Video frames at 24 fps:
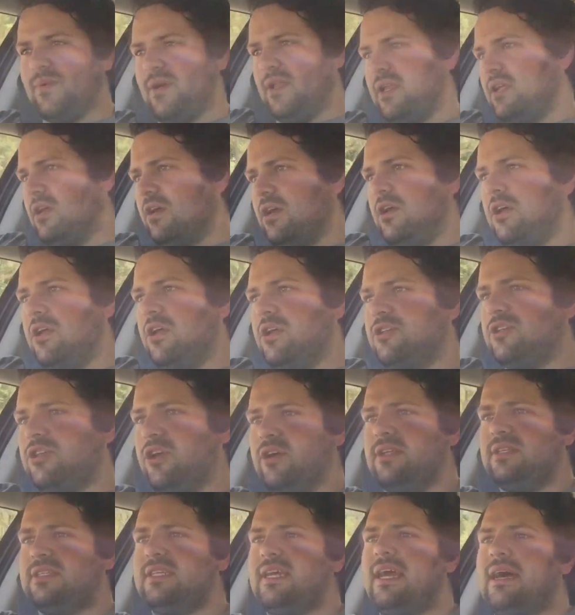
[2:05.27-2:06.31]
But
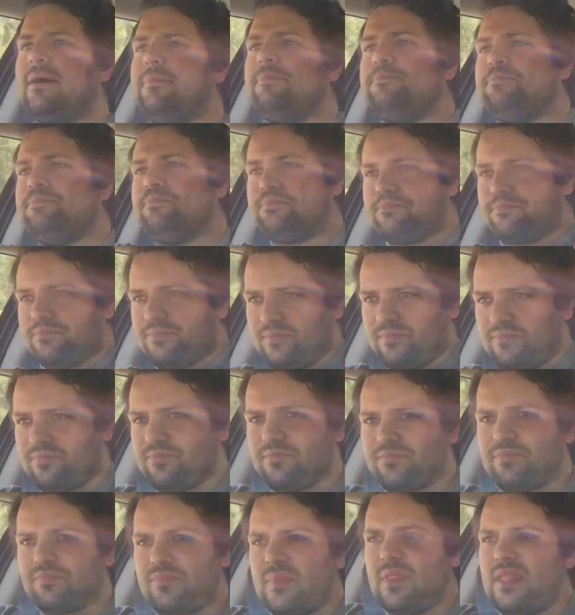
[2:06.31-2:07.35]
turns out
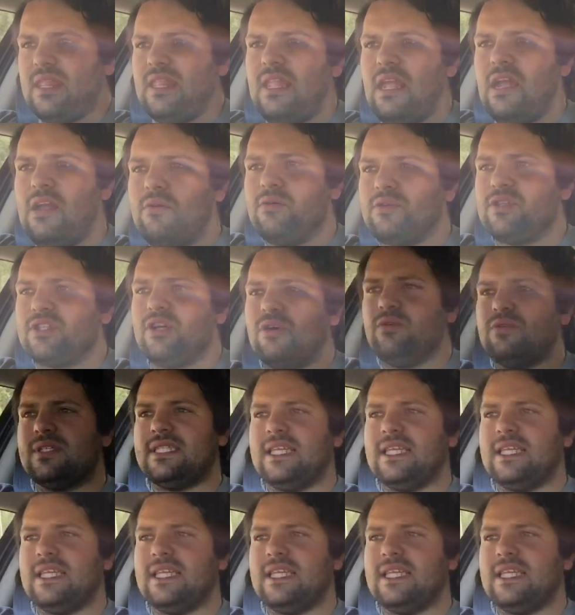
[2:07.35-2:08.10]
it was all